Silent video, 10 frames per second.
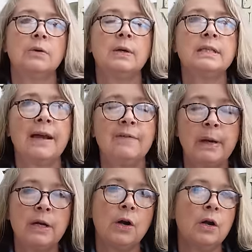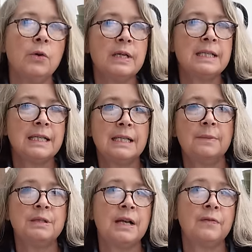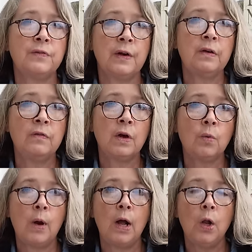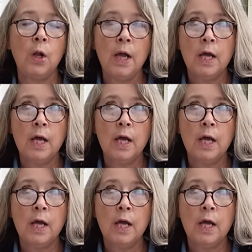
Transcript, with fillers: the ones I have in my garden, reseed themselves very, very well.